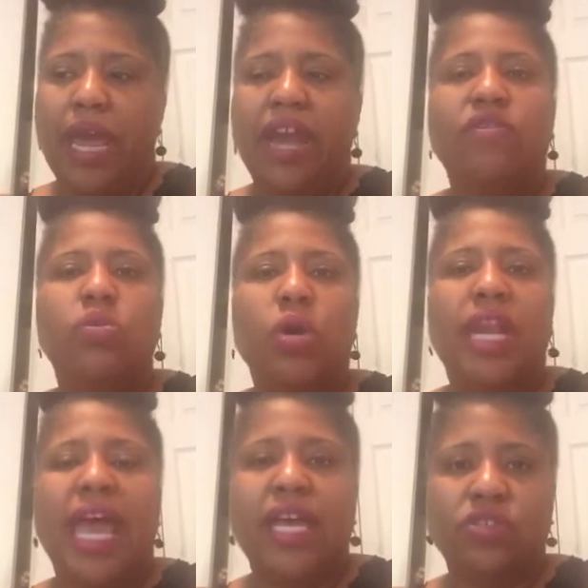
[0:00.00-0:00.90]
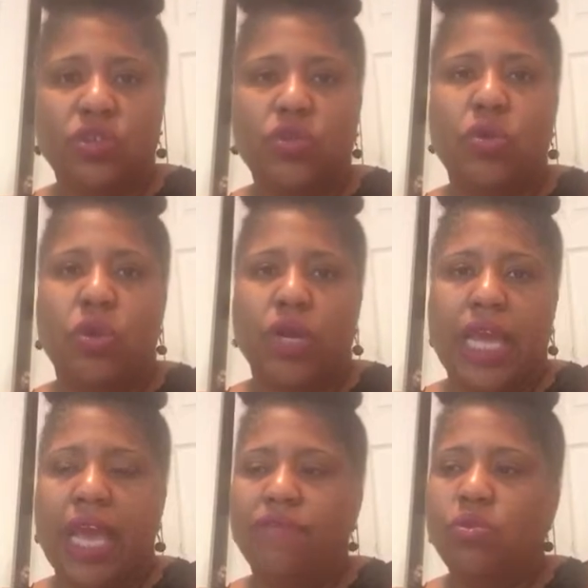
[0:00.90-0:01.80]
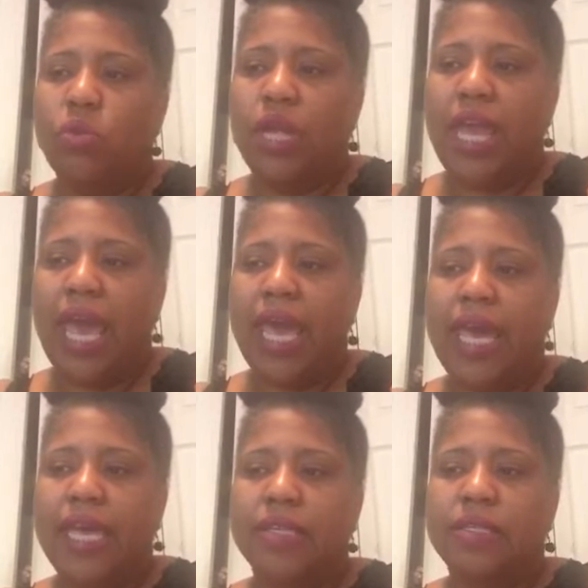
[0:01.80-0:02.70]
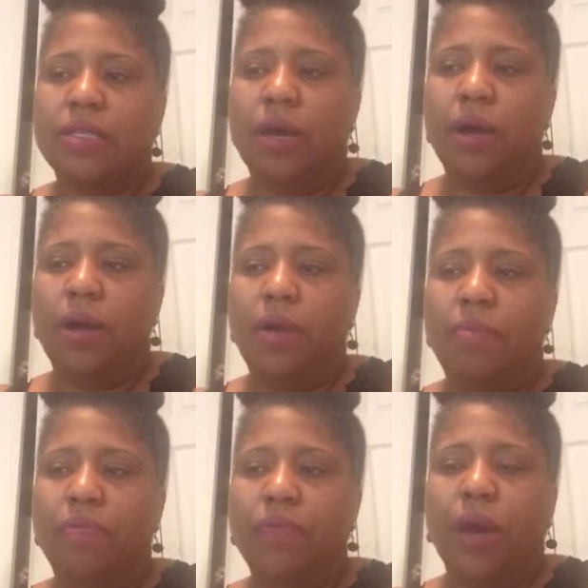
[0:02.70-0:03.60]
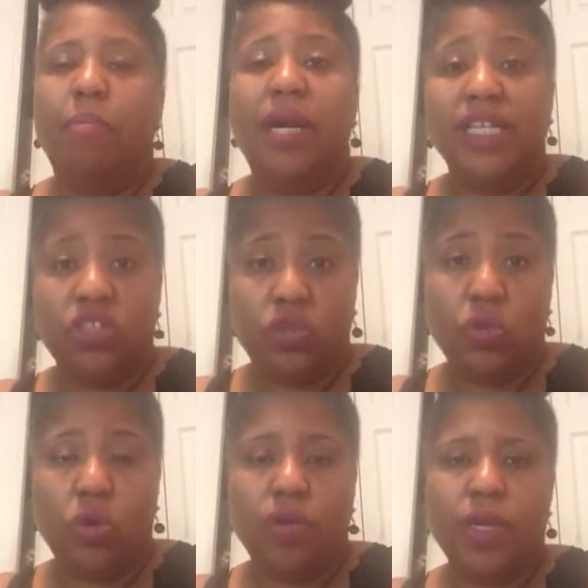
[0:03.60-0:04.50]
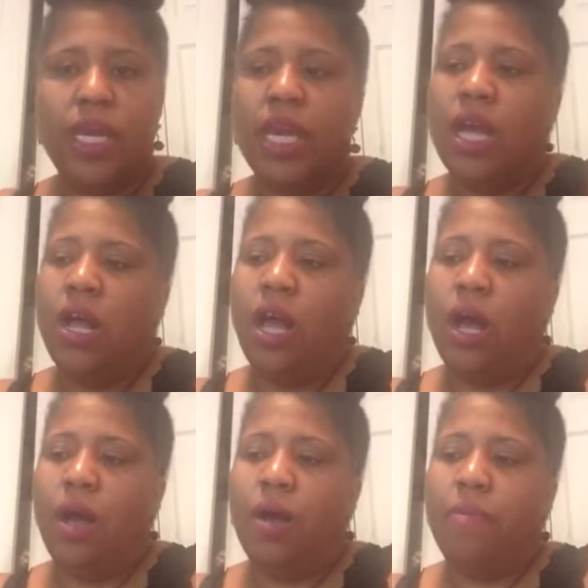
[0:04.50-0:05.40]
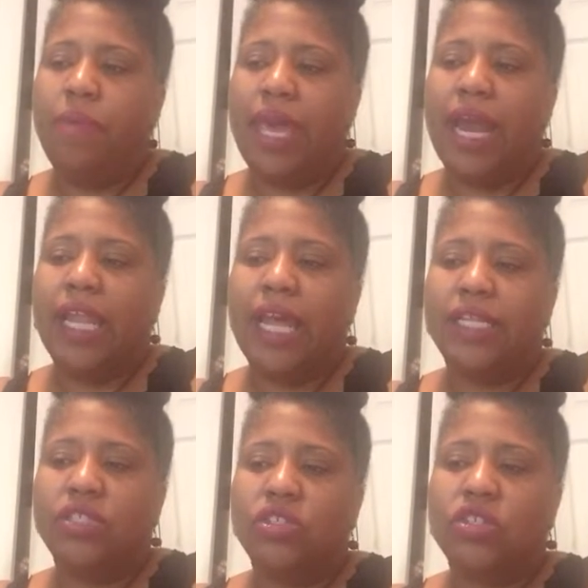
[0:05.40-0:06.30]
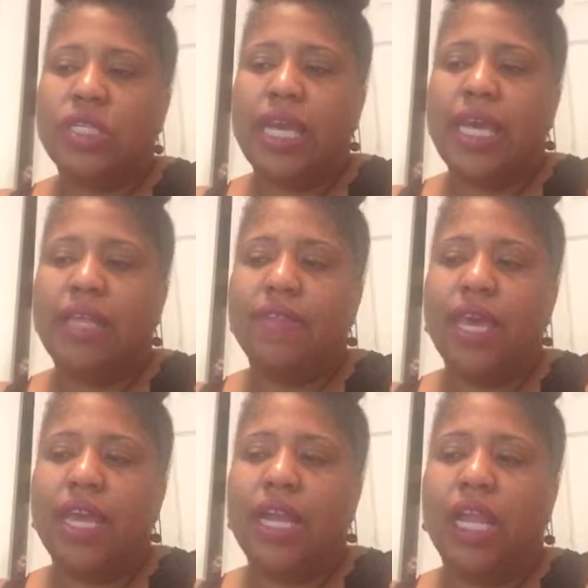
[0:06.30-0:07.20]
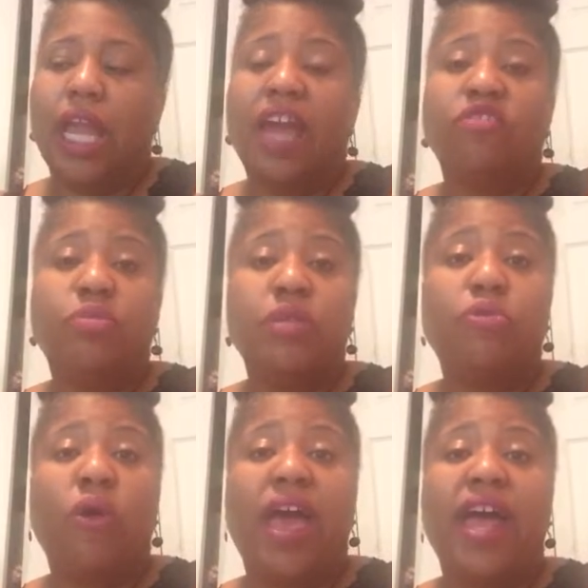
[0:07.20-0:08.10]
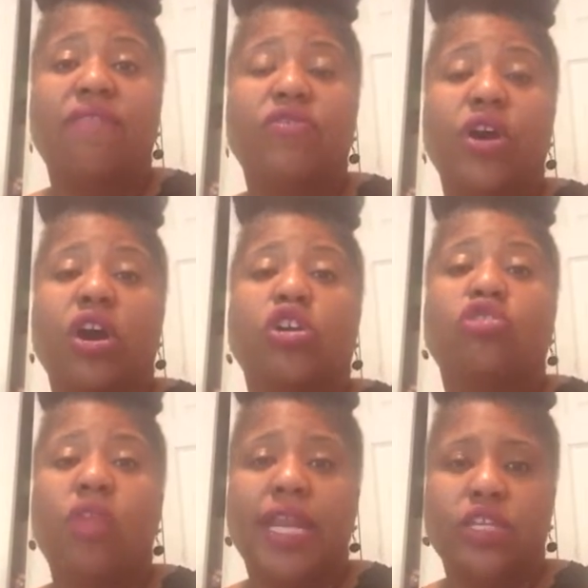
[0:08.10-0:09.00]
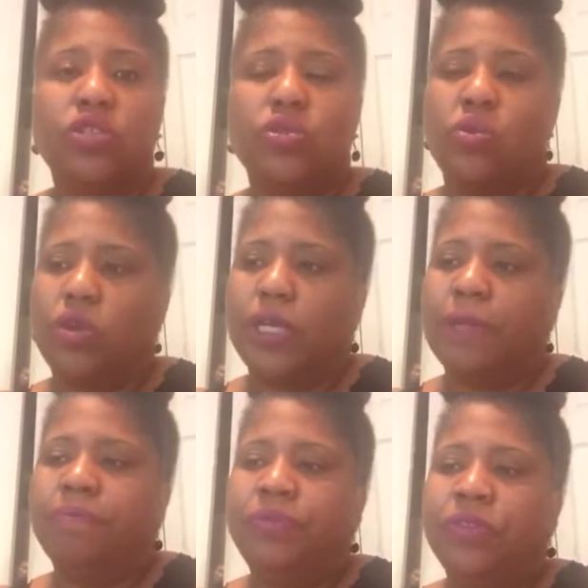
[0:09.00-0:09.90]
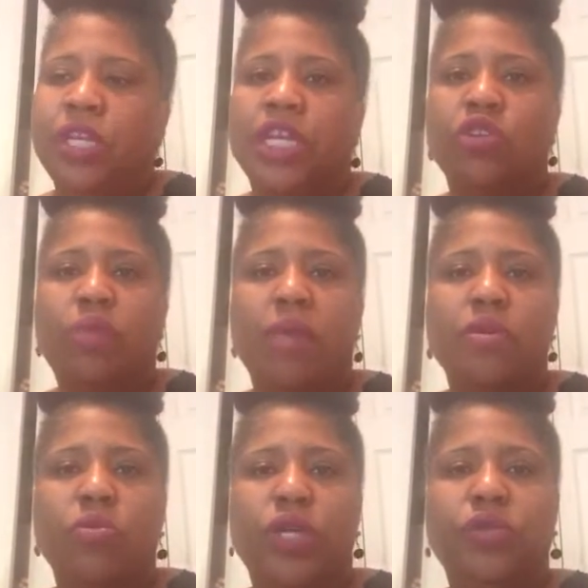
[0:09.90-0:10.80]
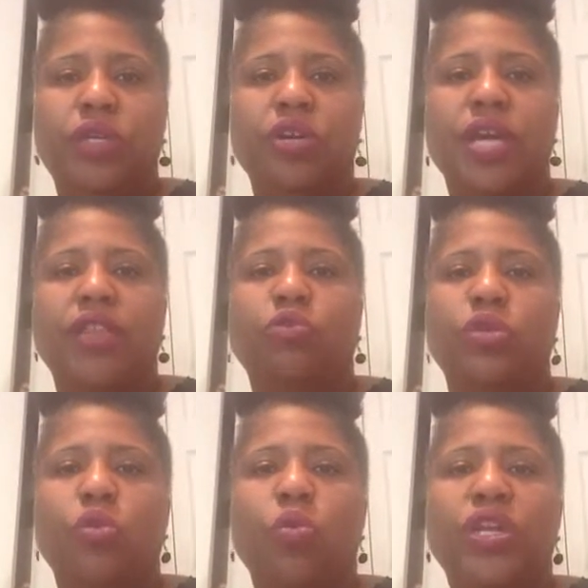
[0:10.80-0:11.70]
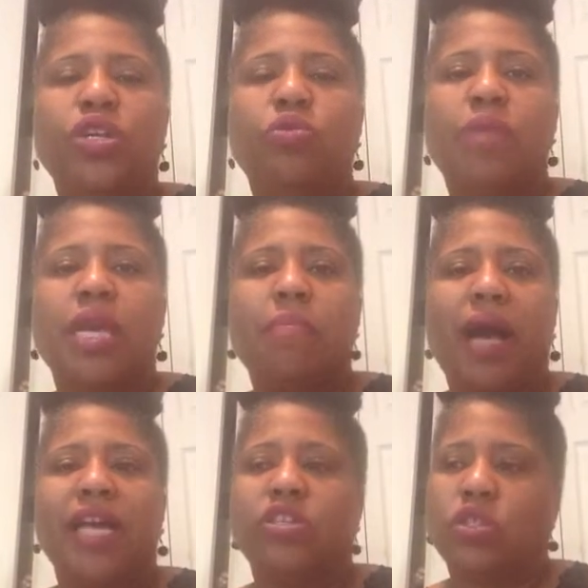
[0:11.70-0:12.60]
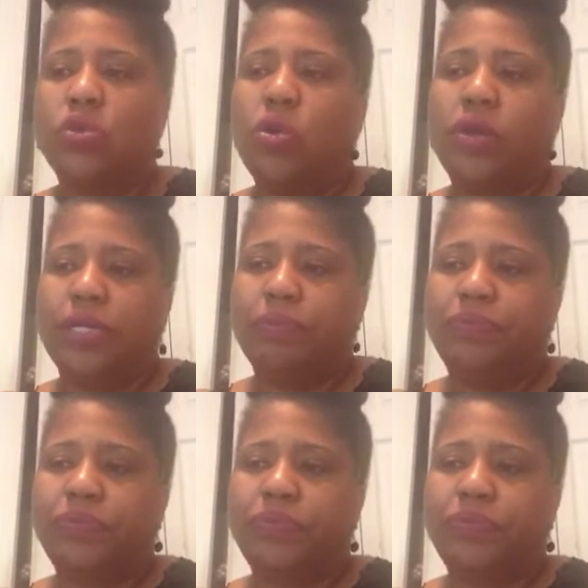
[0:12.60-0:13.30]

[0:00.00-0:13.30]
Everyone has a story. Everyone has a money story. And I like to say that a lot of people have a credit story. Now you may be wondering, okay, what do you mean by a story?